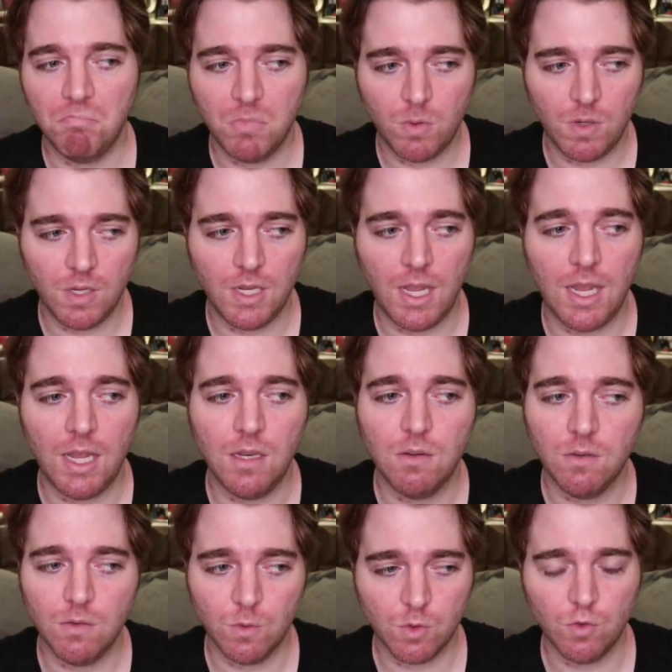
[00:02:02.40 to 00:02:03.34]
putting
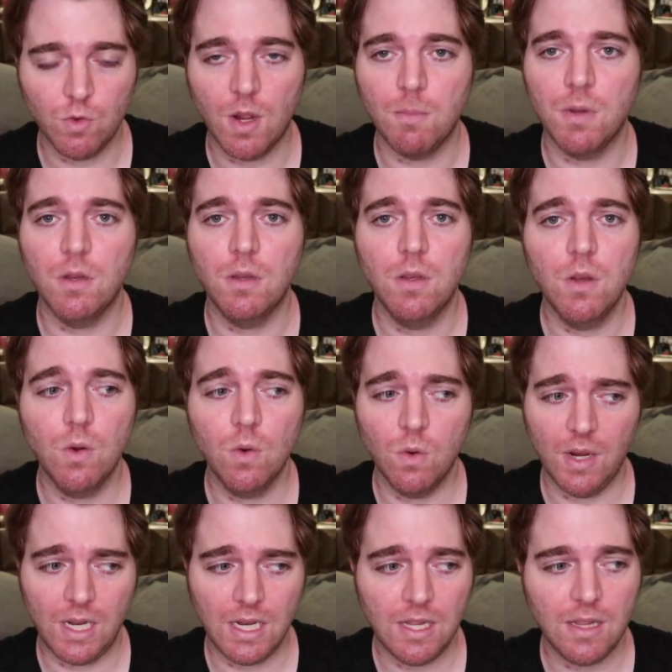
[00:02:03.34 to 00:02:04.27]
hate or drama
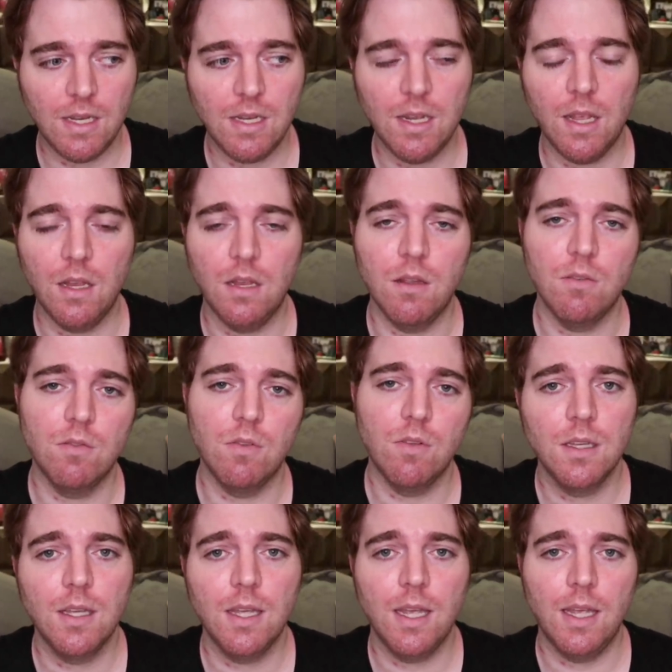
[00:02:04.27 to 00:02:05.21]
or anything
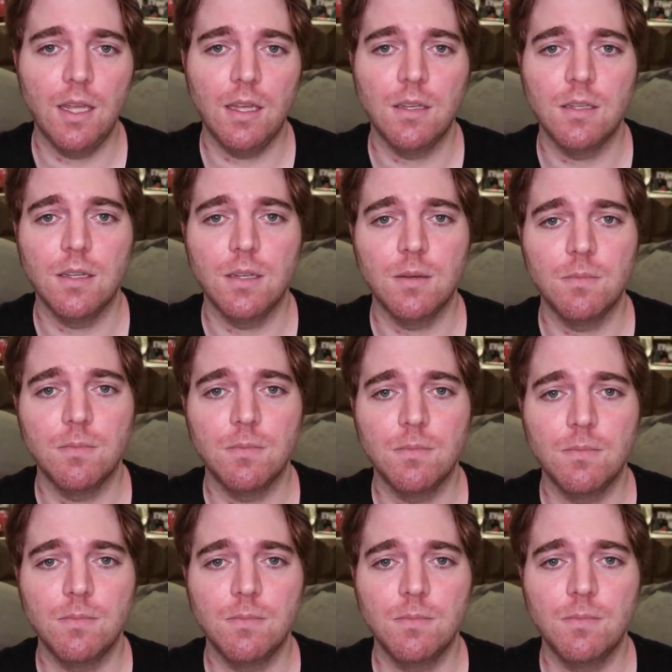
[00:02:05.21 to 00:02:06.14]
negative, and
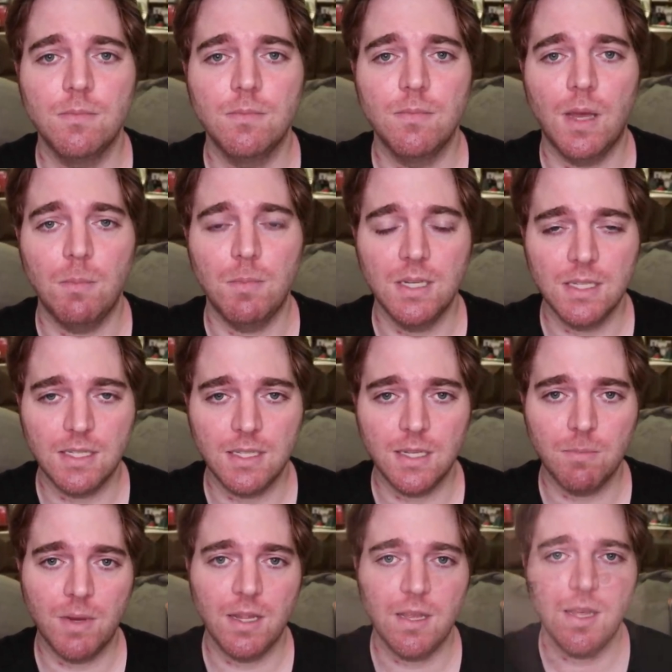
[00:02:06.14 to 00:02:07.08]
I'm gonna
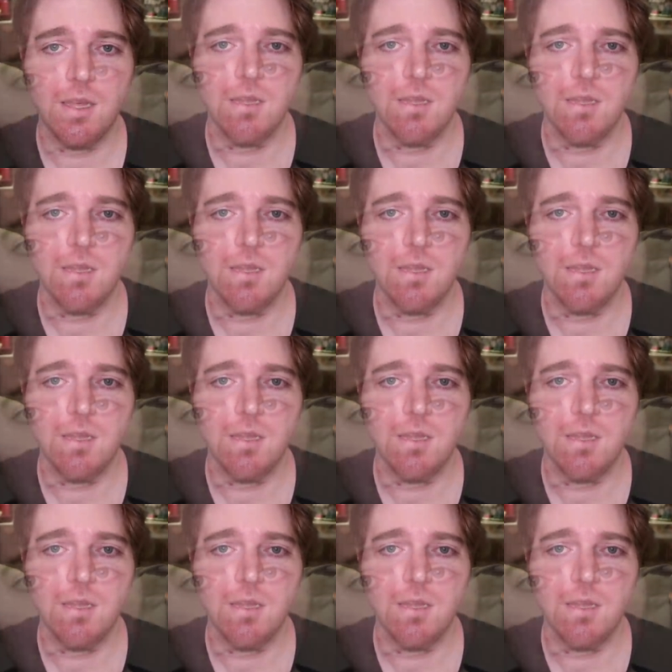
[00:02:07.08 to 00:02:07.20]
stick by